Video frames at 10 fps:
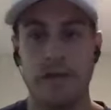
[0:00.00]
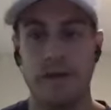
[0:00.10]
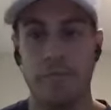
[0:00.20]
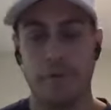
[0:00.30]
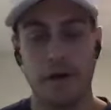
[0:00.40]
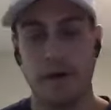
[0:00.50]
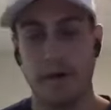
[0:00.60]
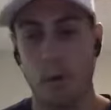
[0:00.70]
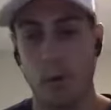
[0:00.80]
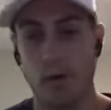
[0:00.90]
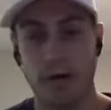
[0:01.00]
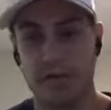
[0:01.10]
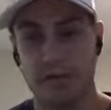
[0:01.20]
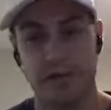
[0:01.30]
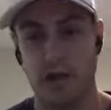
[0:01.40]
But or do
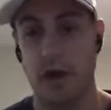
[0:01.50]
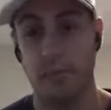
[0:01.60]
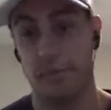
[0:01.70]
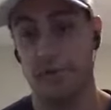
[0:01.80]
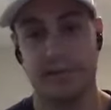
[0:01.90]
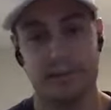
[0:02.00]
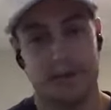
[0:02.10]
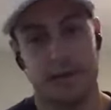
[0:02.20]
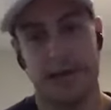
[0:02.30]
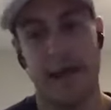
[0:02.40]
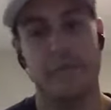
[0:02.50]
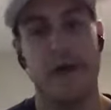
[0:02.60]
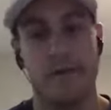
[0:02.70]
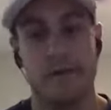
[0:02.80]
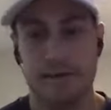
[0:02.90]
you just call the police? Like that
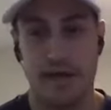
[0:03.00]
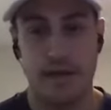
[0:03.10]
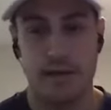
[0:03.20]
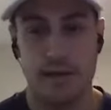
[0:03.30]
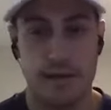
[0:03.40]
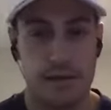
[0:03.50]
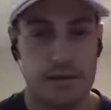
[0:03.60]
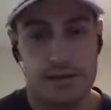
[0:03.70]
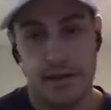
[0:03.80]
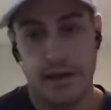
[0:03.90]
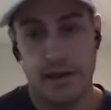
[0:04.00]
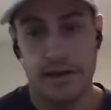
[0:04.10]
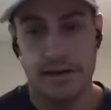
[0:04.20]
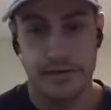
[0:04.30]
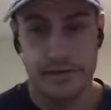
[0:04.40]
would have sucked. So I
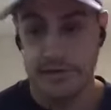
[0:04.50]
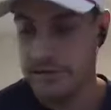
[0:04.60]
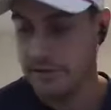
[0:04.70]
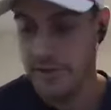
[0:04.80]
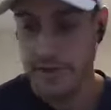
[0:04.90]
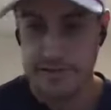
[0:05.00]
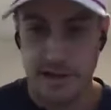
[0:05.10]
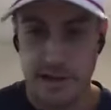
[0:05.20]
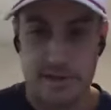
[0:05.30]
didn't know what to do if that was the case.